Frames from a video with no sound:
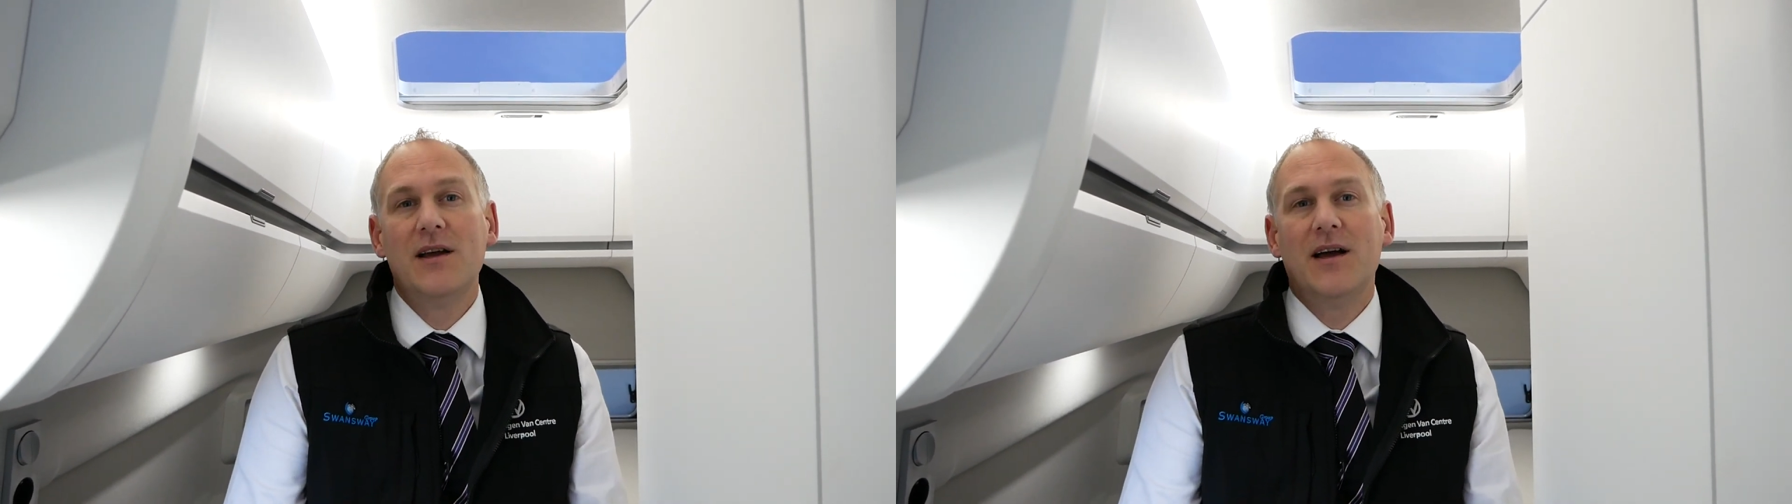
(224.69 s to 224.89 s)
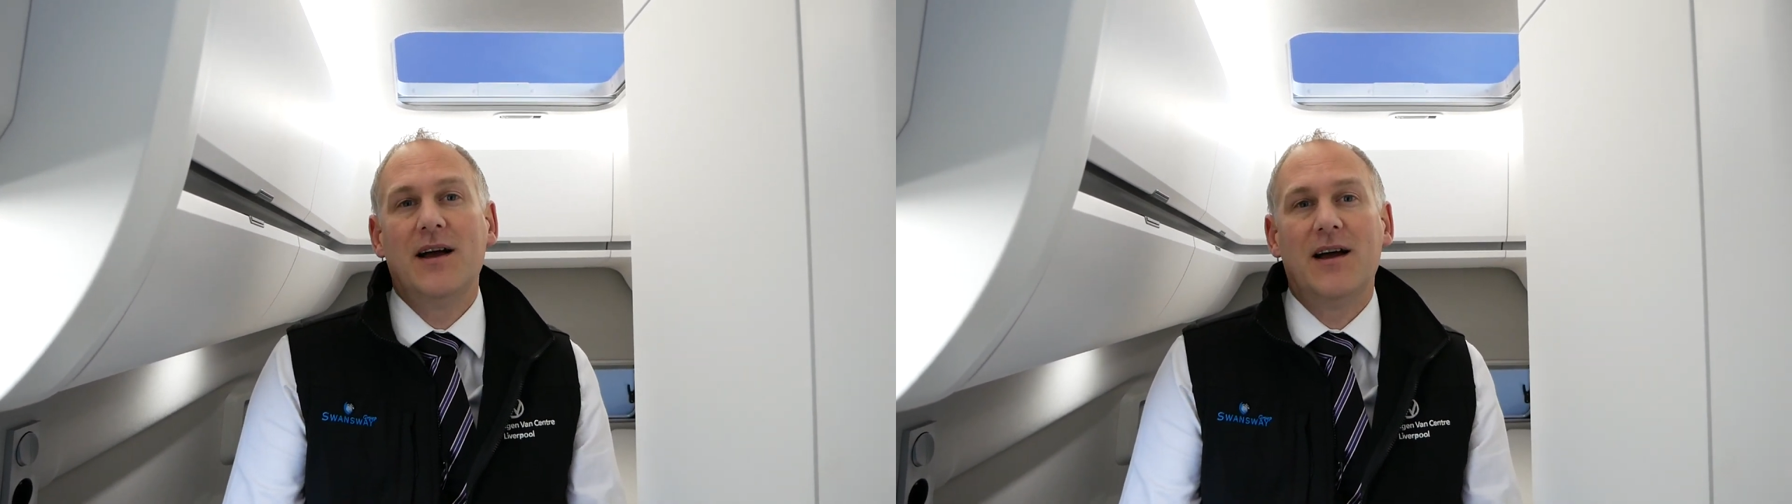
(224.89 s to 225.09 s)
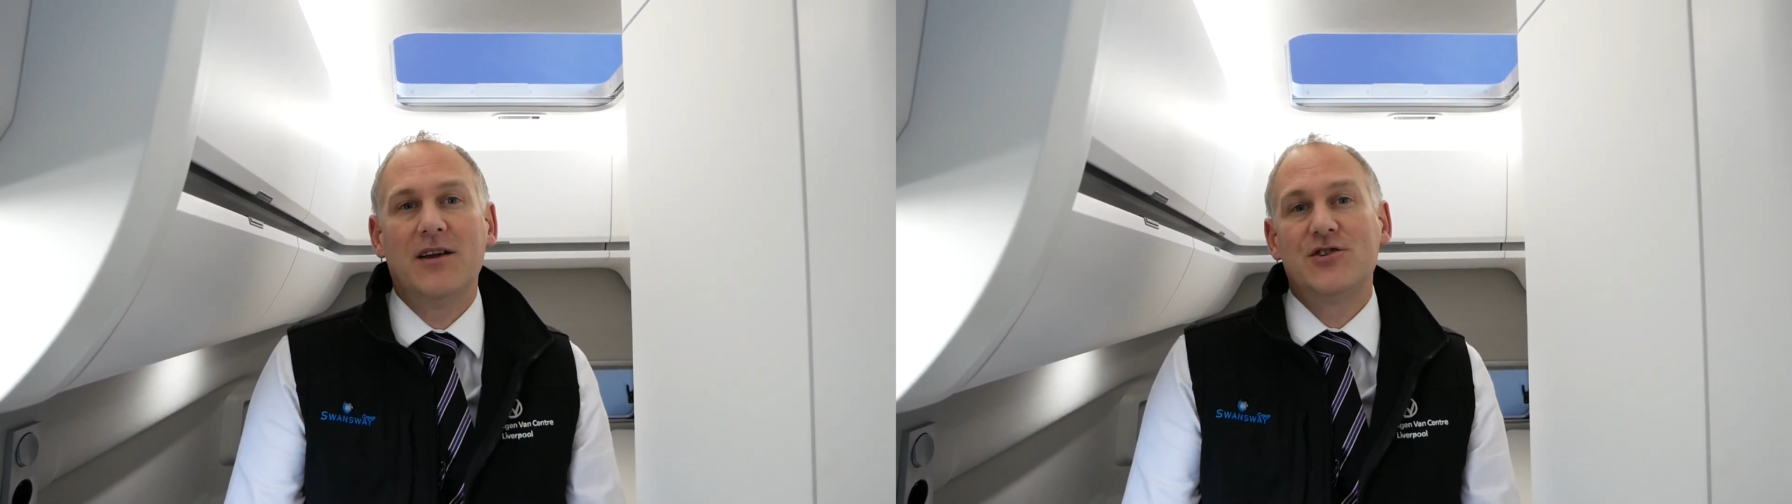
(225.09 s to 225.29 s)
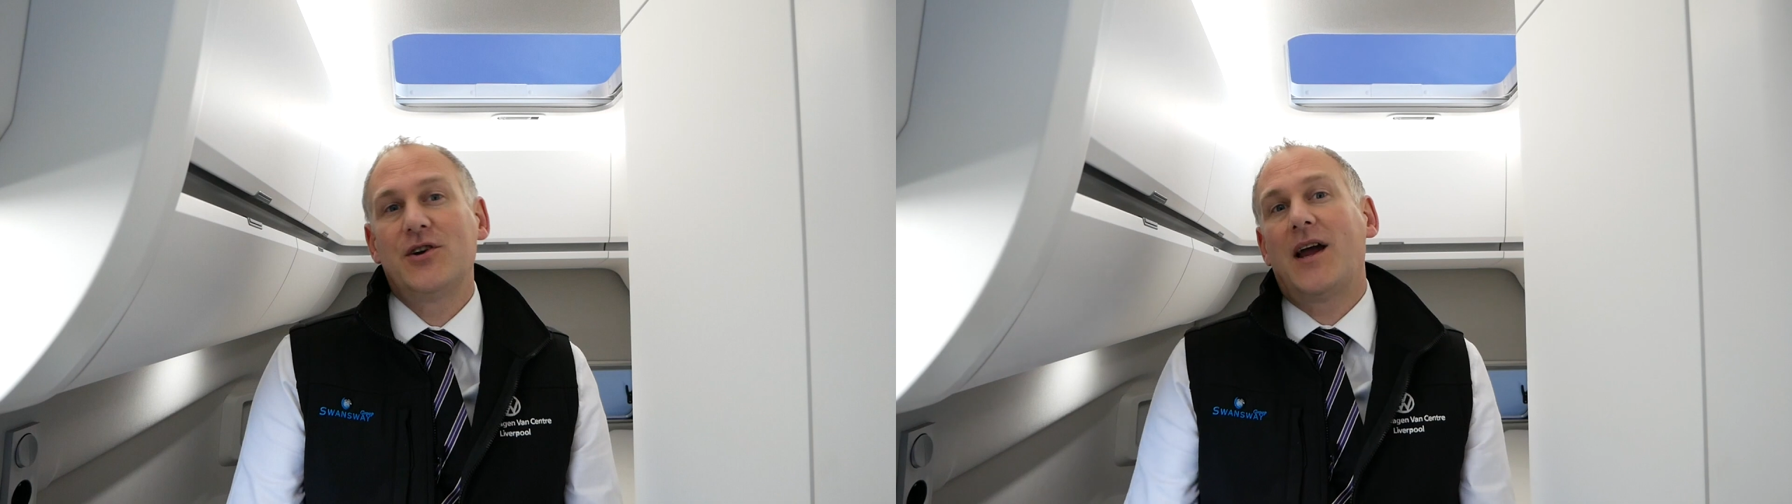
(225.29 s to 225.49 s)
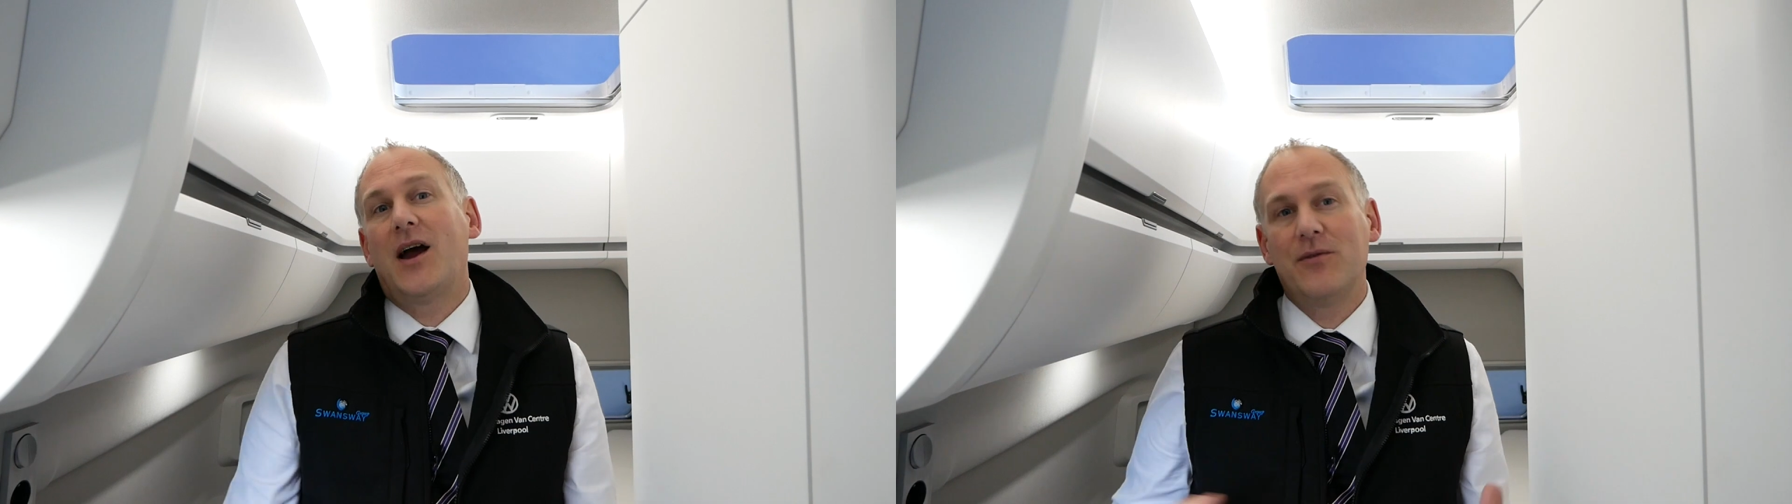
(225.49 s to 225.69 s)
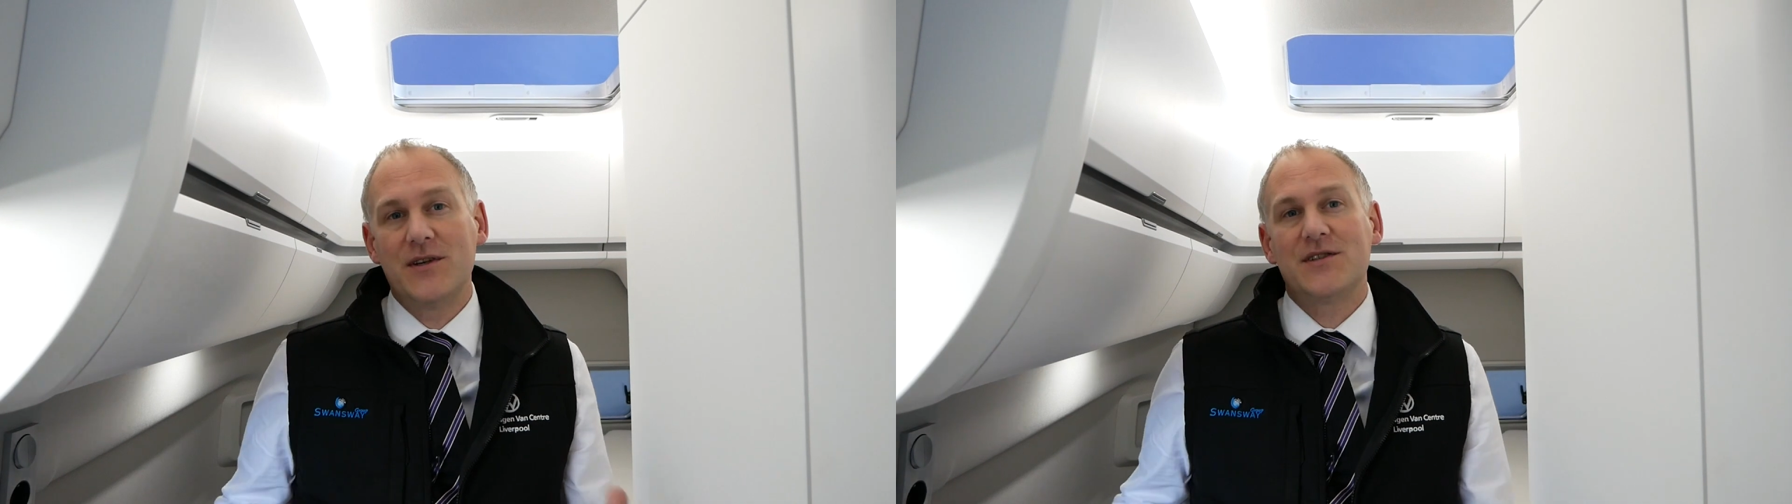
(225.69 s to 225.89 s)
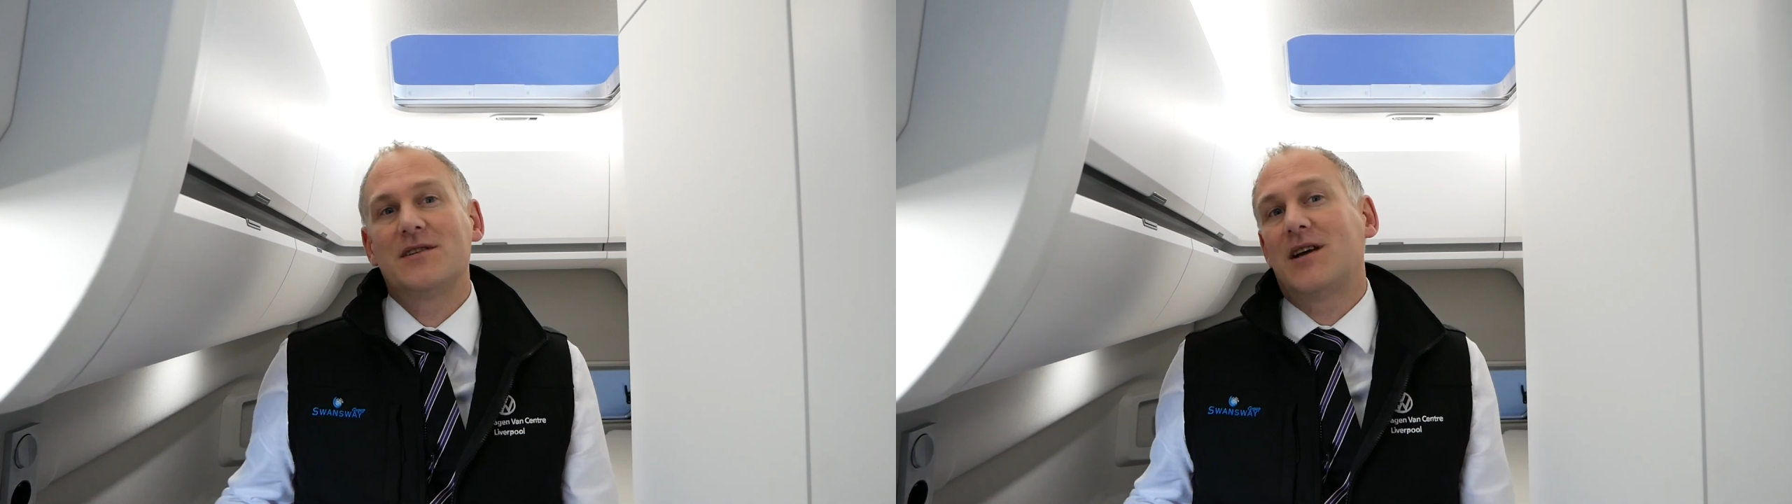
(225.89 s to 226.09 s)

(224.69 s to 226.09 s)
and show you how these things